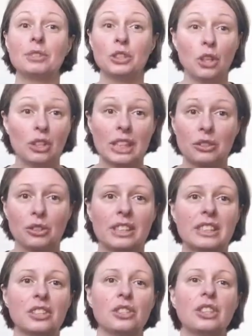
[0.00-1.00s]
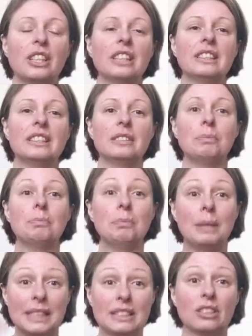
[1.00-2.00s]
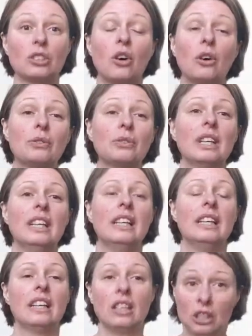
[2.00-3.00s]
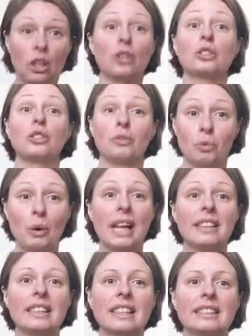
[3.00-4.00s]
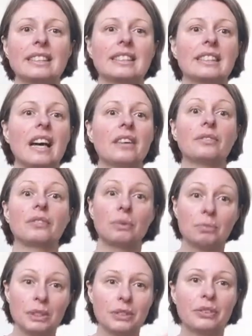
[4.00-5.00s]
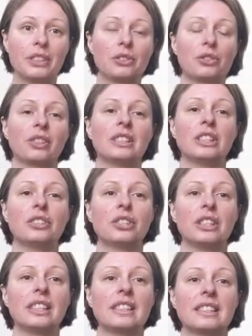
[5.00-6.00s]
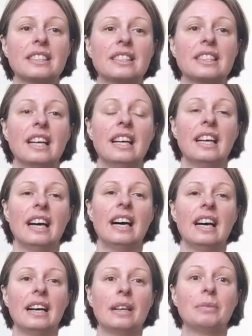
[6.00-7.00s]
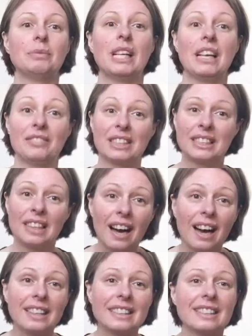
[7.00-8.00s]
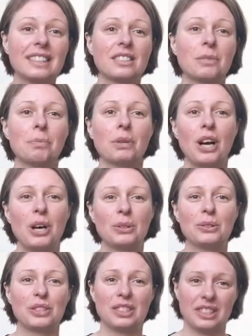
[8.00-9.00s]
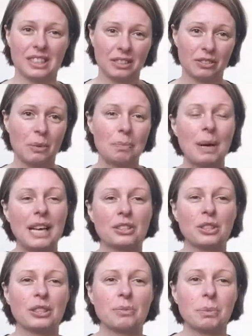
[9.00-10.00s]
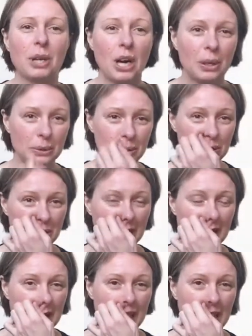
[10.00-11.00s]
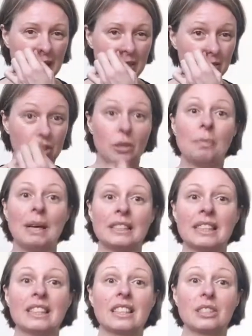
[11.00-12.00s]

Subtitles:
yoga tradition, bits of lots of wellness stuff from different traditions, the loving kindness approach and self-compassion approach, somatic